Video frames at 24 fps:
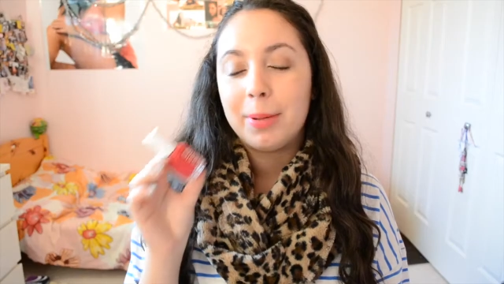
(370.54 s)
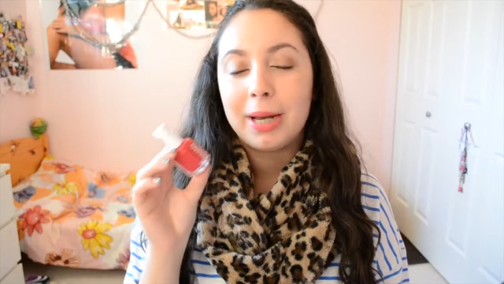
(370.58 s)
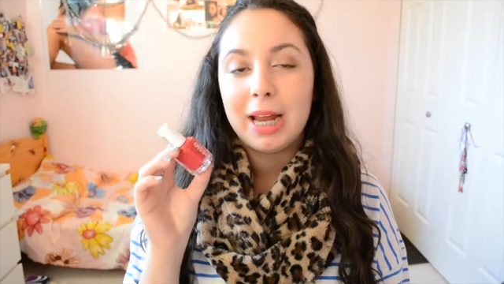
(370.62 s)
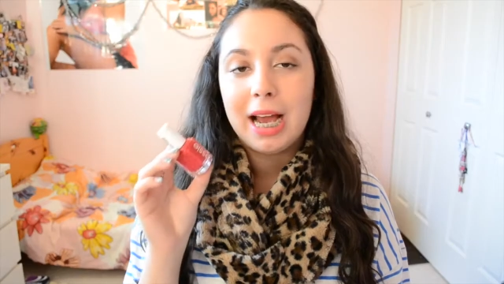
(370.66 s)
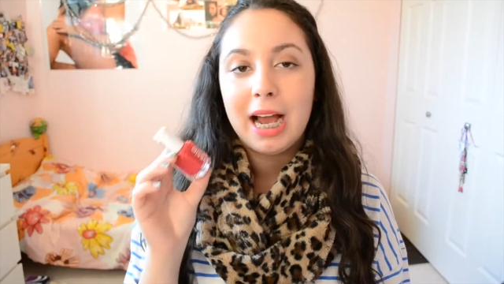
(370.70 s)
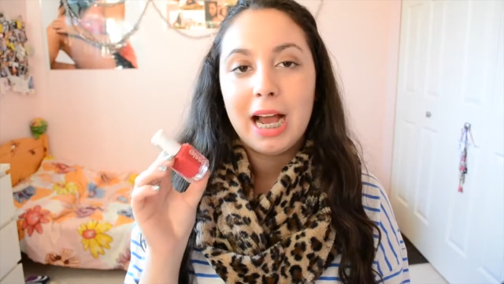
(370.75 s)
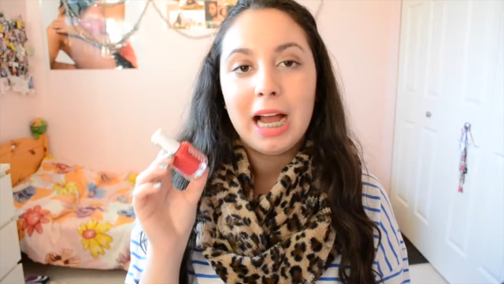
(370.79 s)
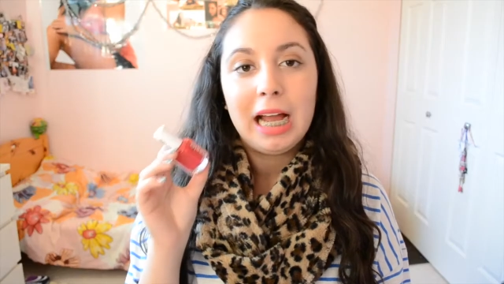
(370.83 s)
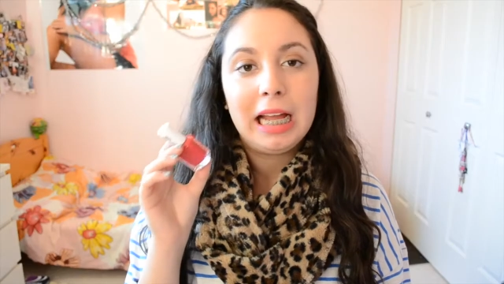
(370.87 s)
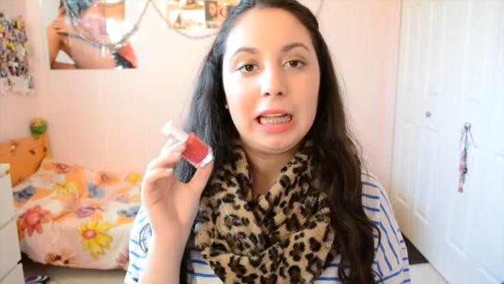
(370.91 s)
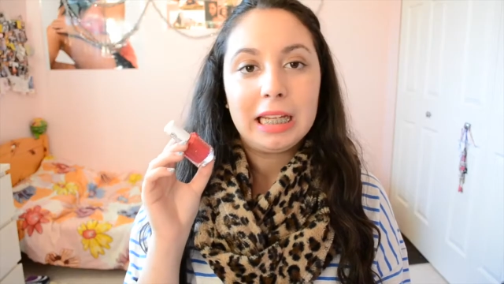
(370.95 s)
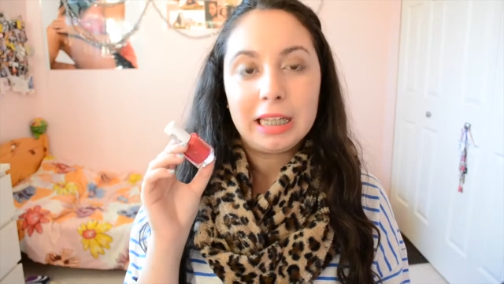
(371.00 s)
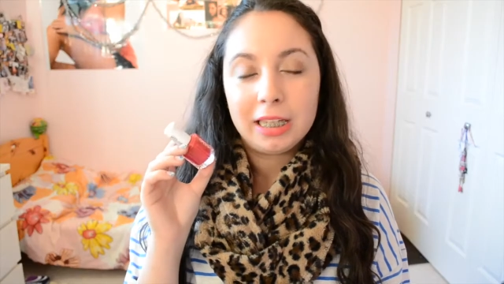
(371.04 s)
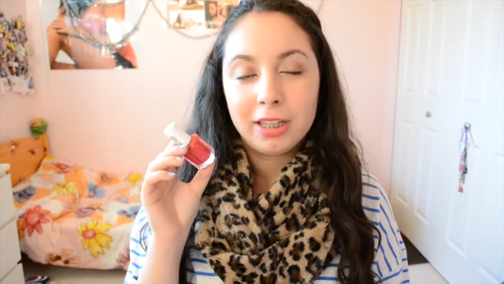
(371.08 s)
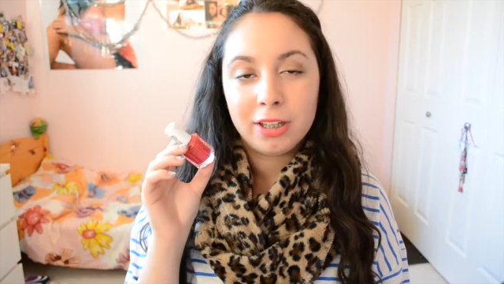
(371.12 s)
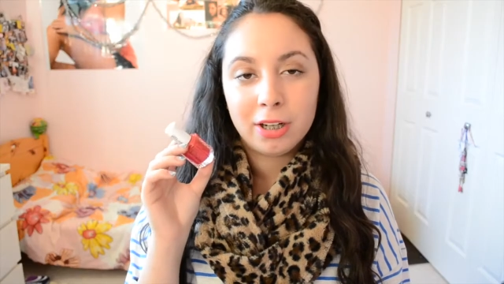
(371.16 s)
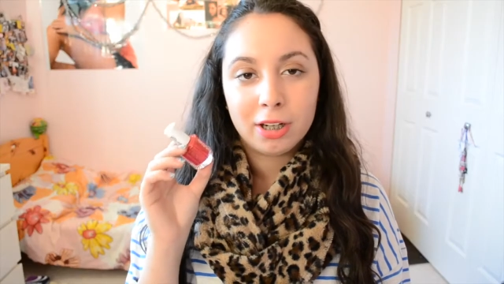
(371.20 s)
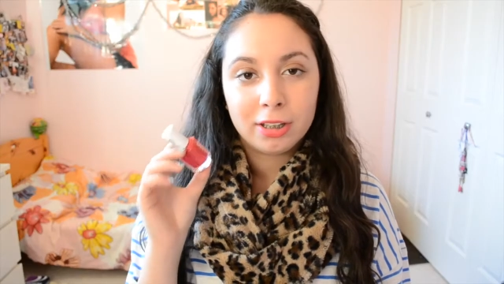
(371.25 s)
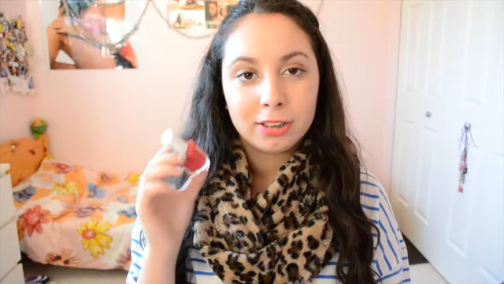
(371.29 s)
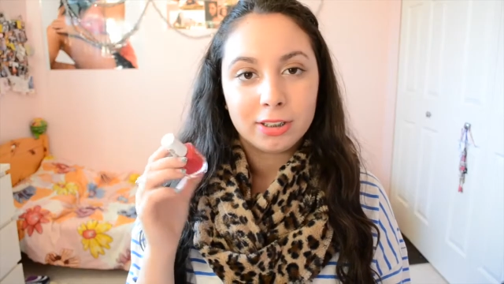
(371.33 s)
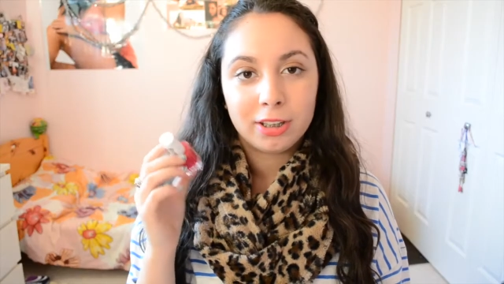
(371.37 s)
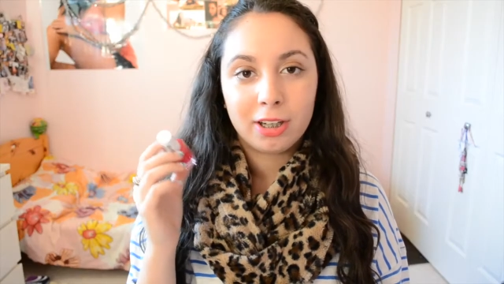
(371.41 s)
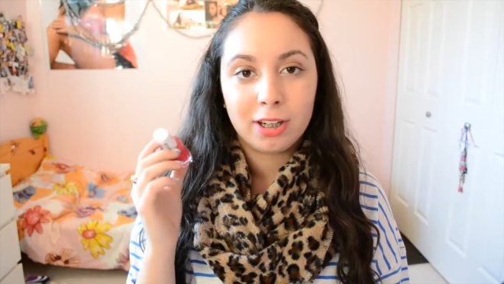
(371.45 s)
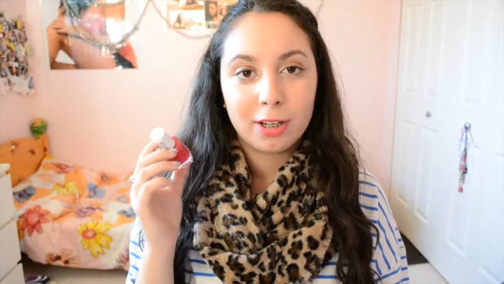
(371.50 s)
but I
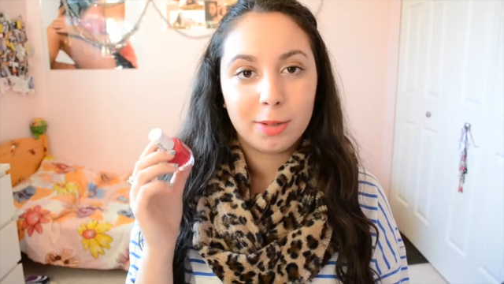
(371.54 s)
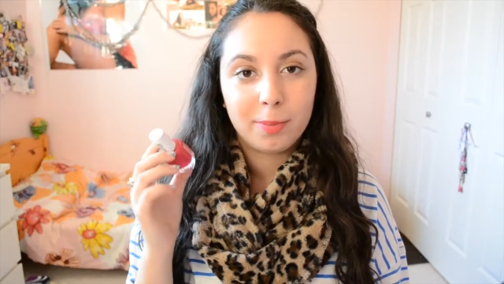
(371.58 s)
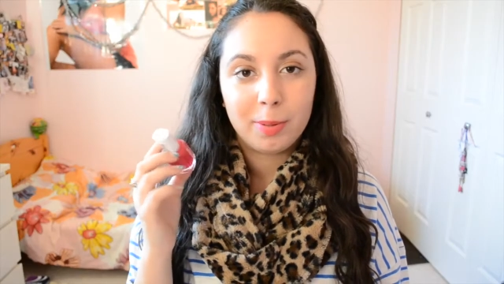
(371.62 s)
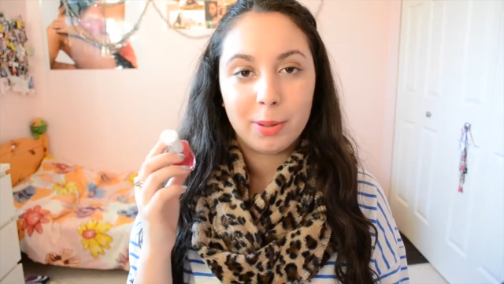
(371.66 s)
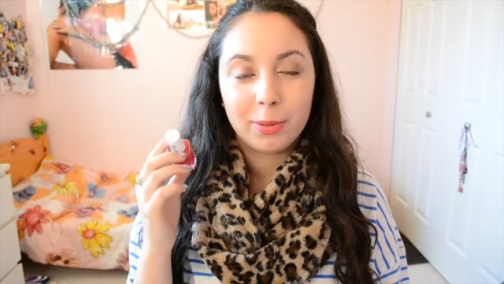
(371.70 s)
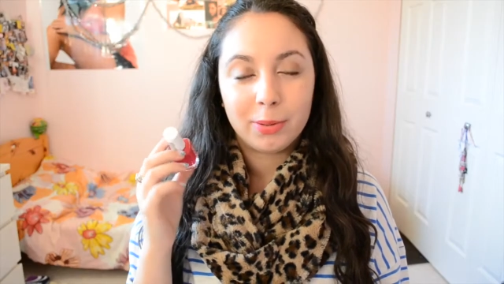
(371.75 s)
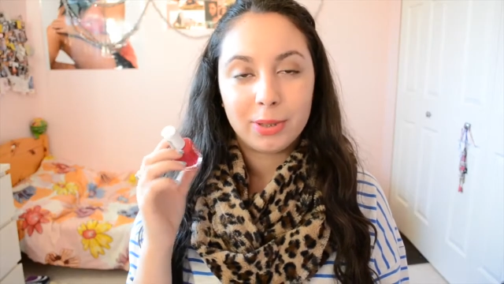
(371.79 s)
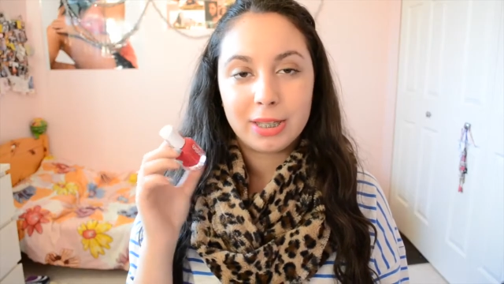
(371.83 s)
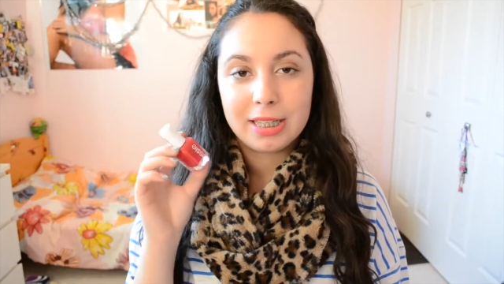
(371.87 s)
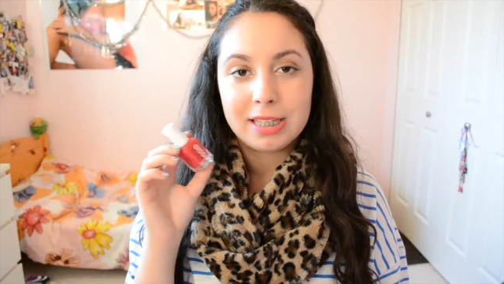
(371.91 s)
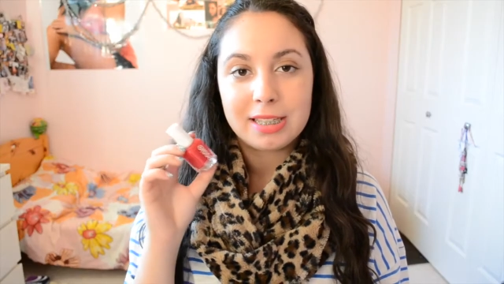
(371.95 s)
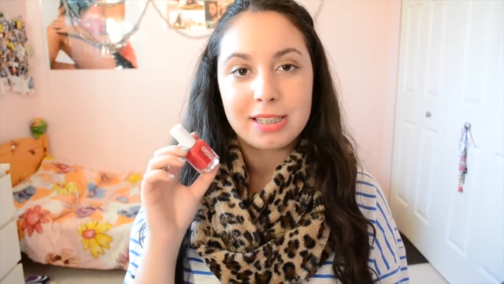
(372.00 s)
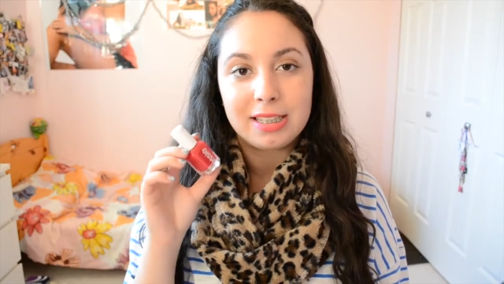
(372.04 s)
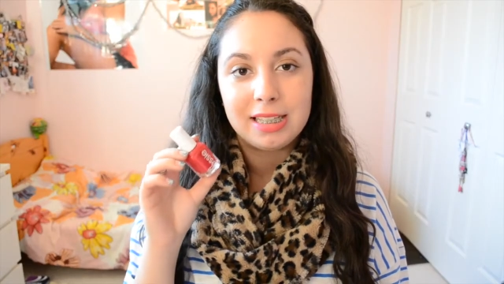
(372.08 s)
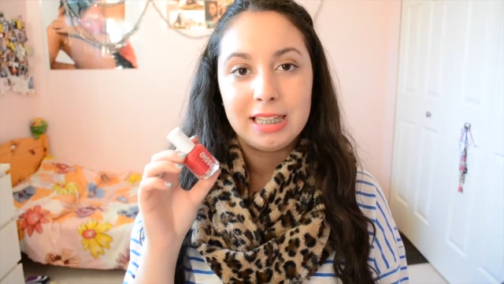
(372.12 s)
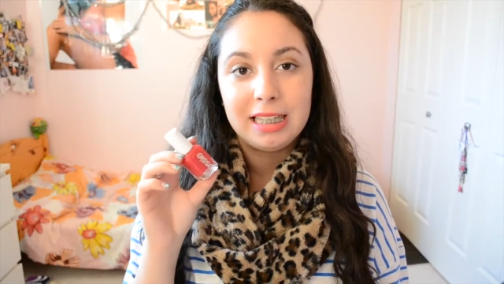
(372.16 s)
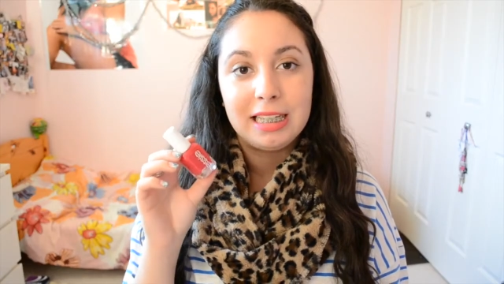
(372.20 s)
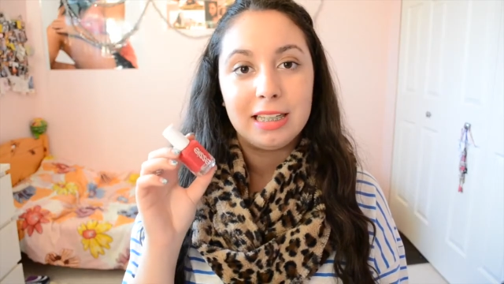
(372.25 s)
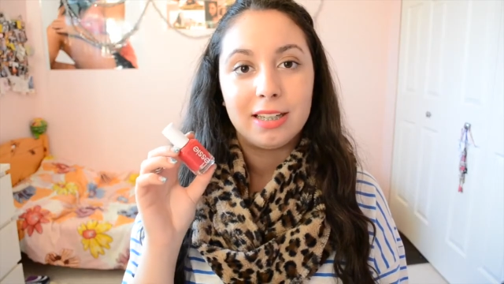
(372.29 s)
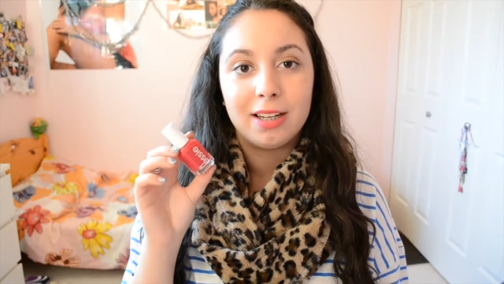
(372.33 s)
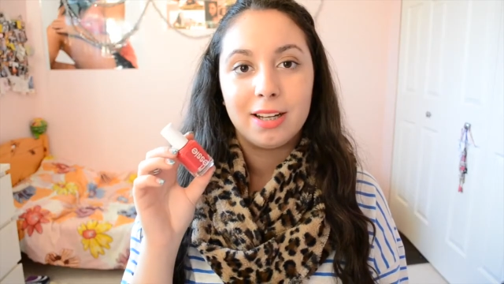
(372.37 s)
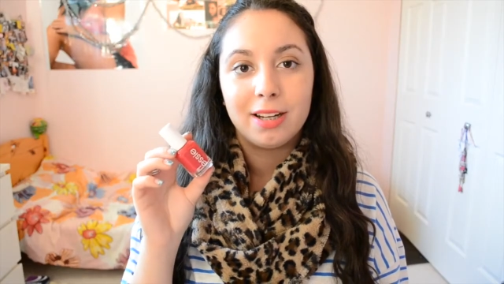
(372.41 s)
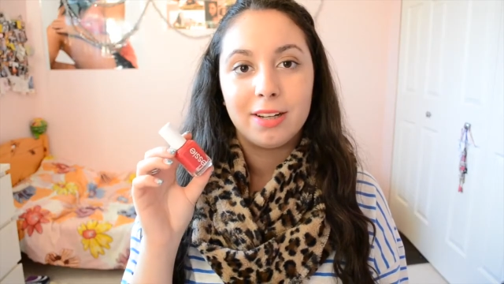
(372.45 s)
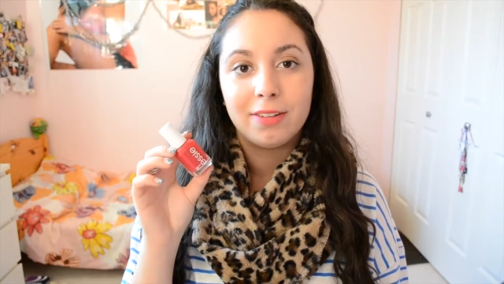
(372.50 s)
cannot talk about this
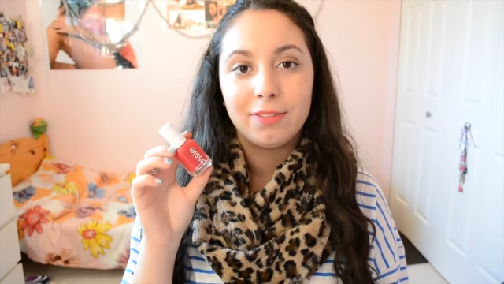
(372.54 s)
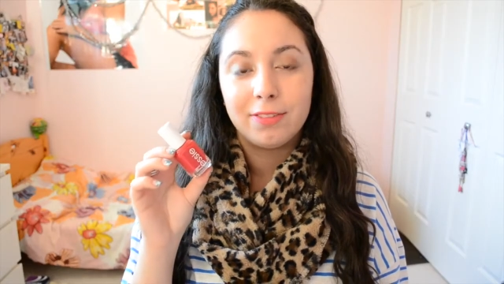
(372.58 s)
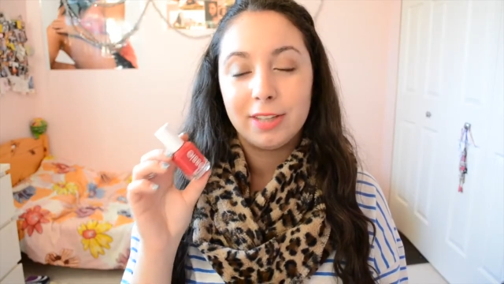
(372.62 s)
enough.